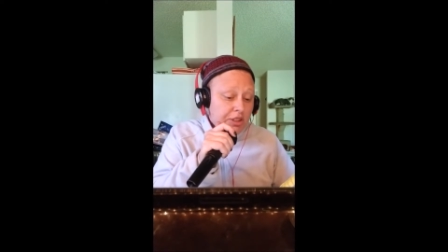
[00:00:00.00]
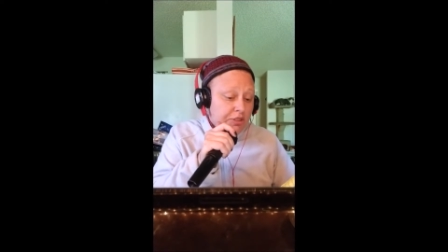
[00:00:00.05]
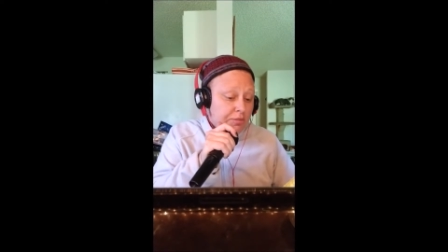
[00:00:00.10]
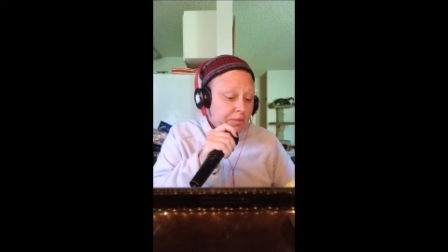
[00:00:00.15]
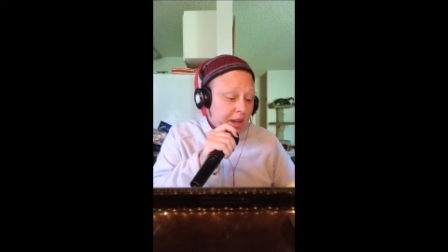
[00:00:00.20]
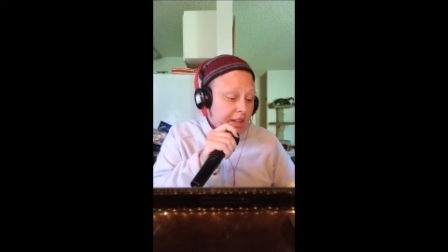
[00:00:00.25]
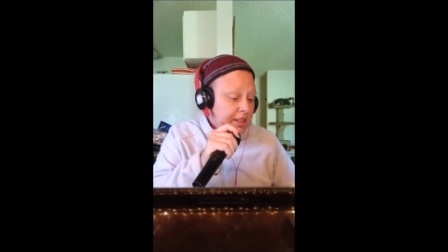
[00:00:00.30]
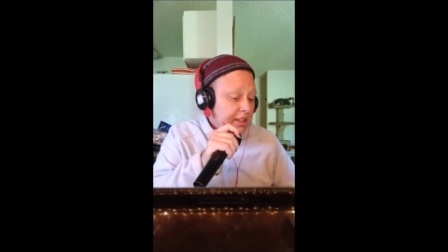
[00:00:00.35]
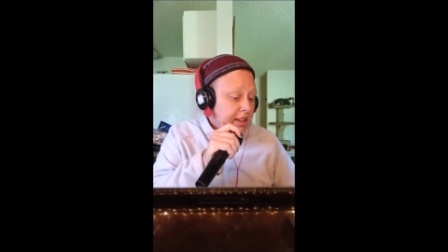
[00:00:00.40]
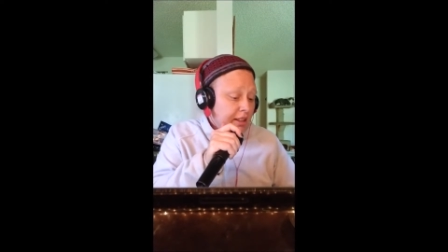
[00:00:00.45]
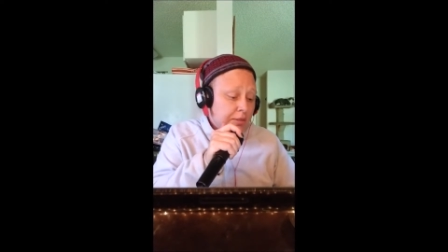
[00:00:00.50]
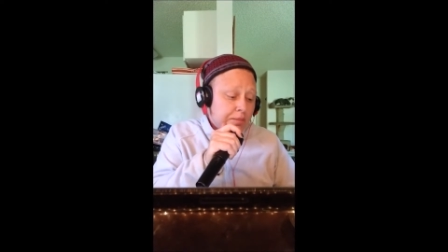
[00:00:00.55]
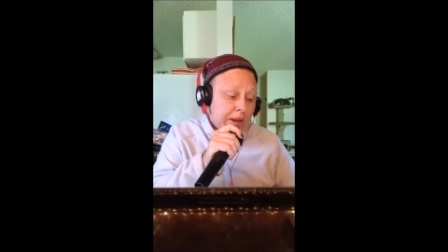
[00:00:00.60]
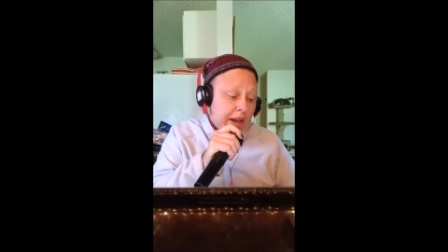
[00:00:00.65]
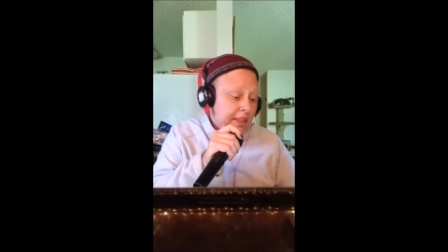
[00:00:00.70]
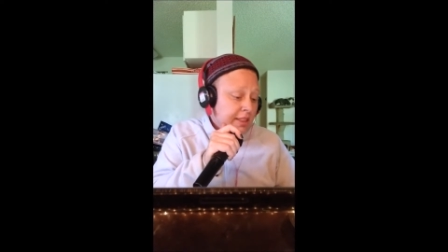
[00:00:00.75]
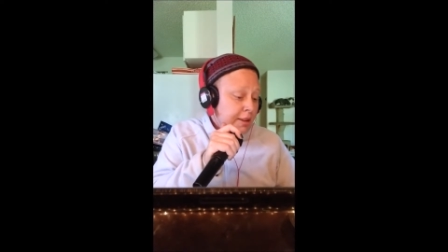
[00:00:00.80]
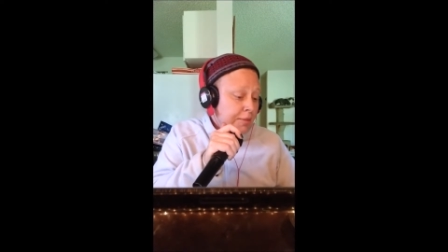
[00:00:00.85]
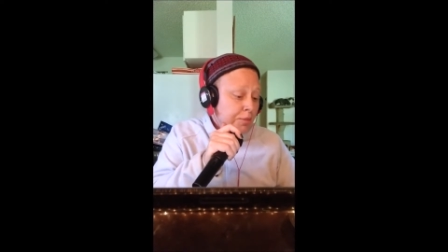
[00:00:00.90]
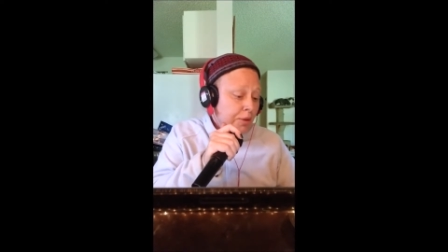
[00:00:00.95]
of my
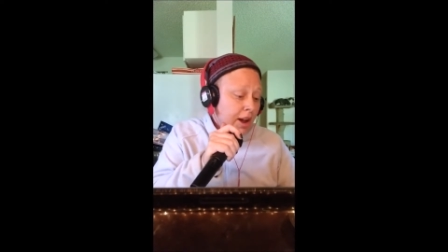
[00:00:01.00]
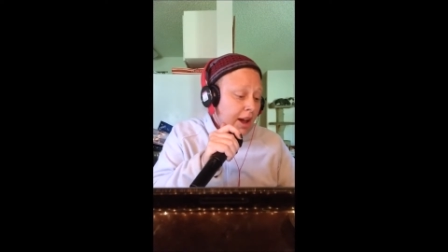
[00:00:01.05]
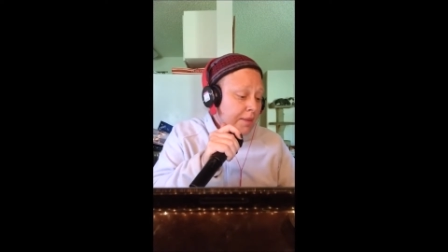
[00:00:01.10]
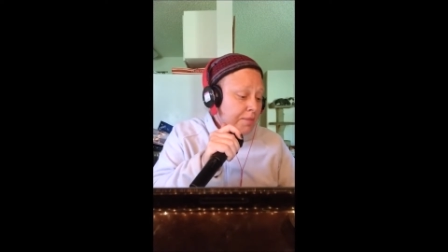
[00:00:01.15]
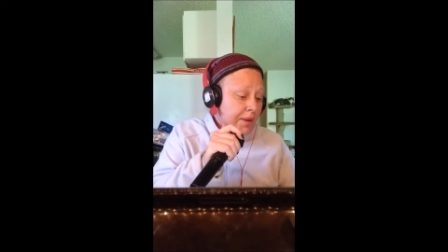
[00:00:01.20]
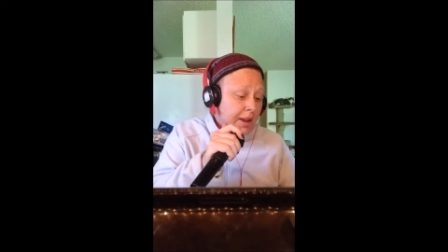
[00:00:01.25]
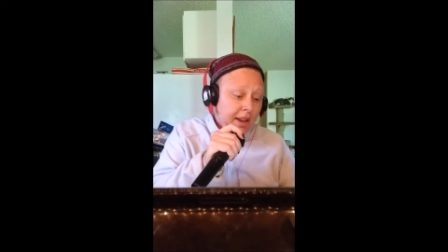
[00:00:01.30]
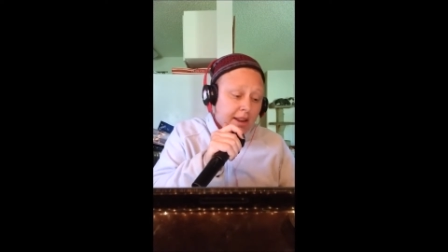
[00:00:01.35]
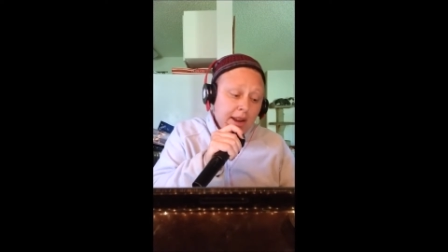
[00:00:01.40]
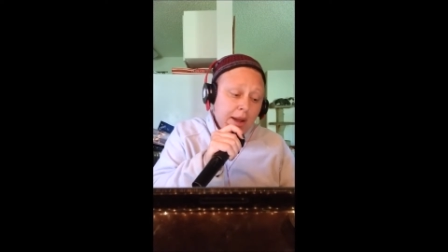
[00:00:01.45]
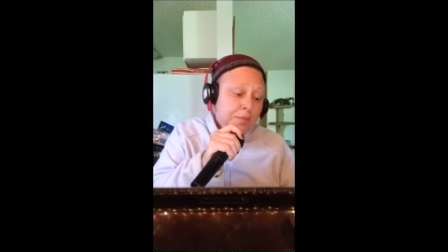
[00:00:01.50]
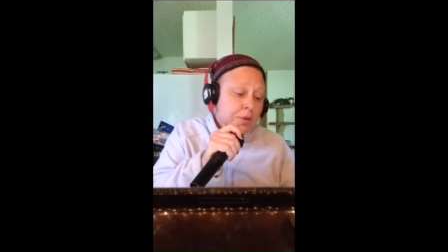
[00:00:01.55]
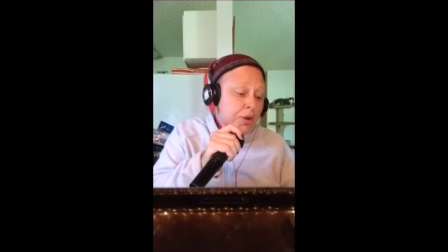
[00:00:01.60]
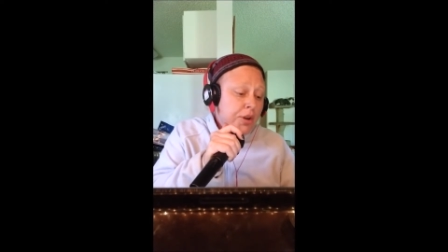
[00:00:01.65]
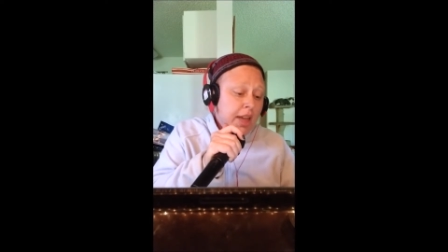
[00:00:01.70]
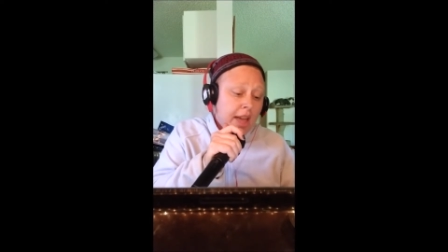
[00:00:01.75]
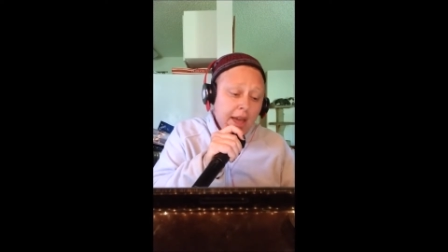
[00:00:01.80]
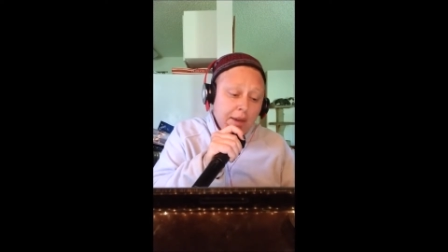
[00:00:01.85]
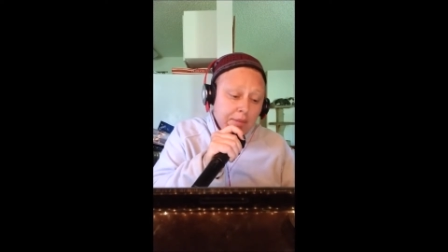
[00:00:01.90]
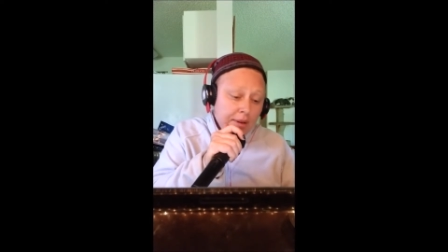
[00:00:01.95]
telepathic broadband. I'm
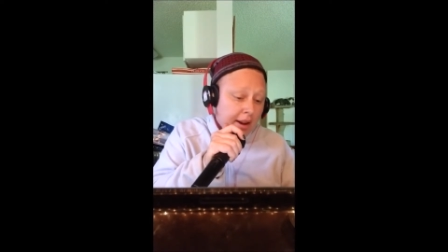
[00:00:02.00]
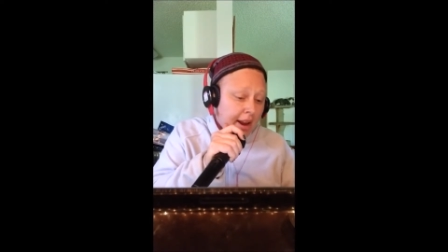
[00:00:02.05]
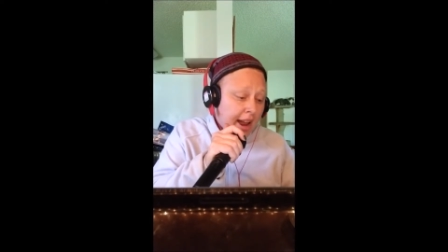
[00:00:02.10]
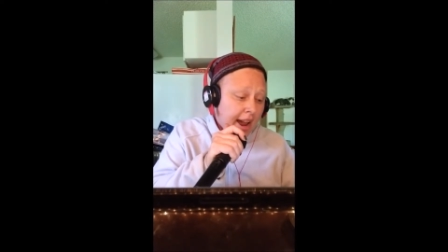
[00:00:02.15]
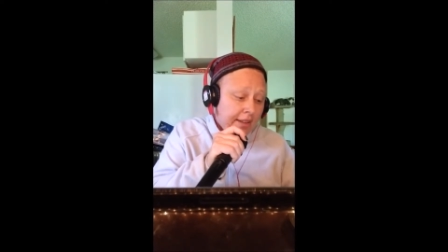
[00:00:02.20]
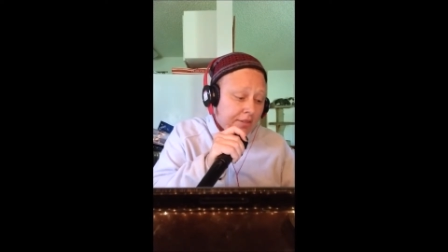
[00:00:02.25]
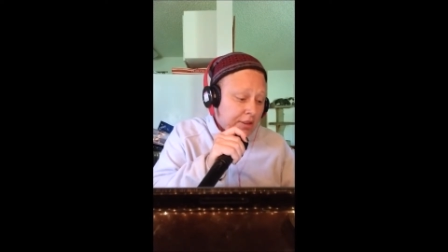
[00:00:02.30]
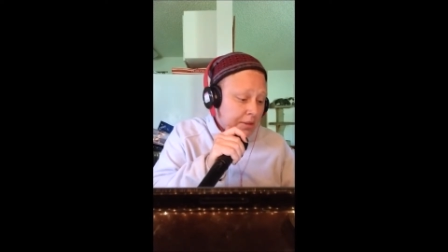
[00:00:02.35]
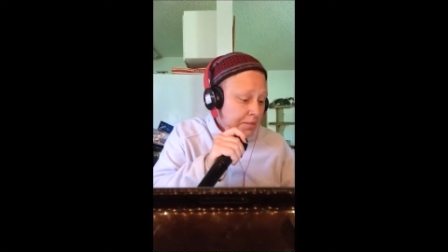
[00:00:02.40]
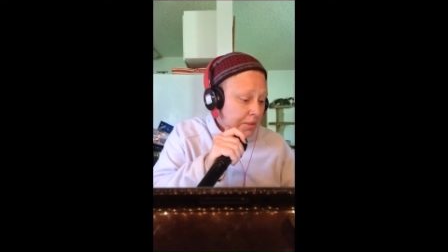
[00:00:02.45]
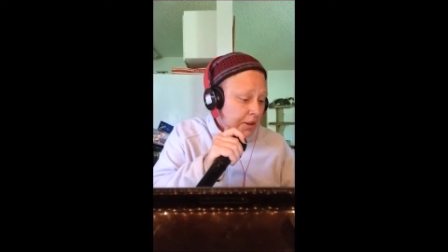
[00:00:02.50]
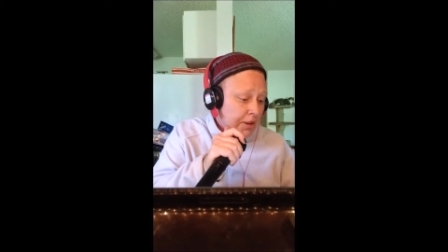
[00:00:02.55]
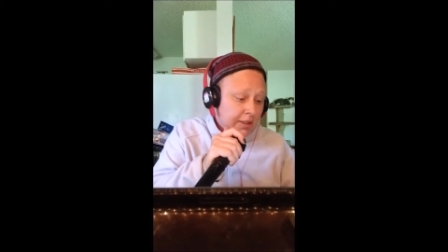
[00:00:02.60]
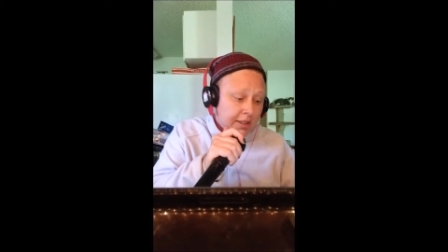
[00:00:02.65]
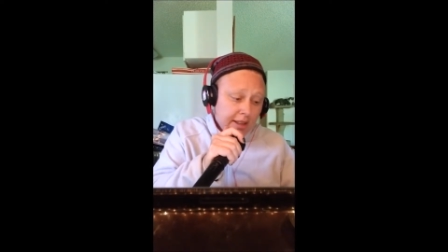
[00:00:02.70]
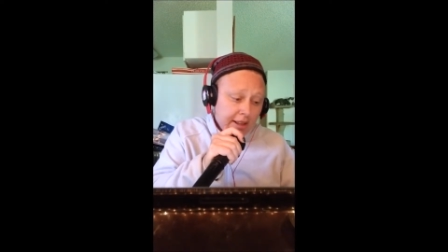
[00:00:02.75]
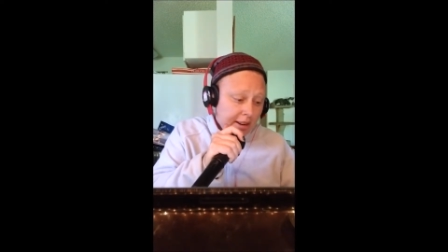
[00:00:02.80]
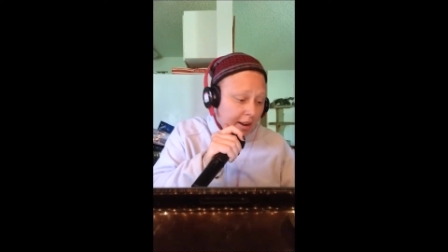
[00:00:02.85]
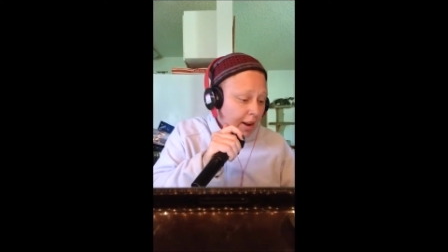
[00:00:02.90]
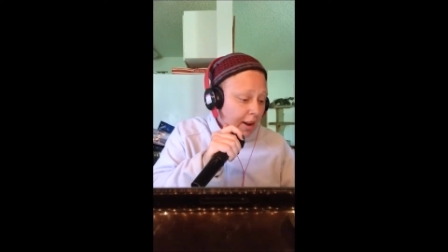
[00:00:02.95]
okay, but I have to
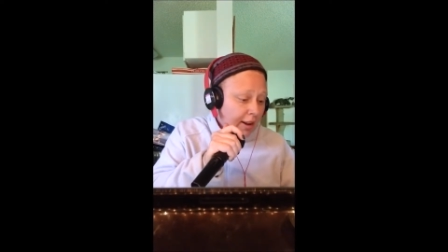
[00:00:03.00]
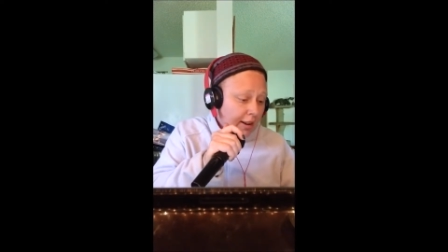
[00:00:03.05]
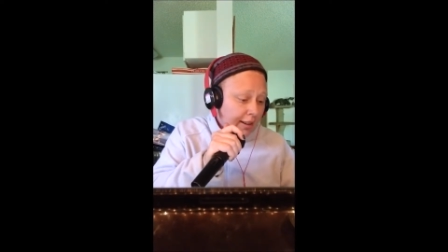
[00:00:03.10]
build it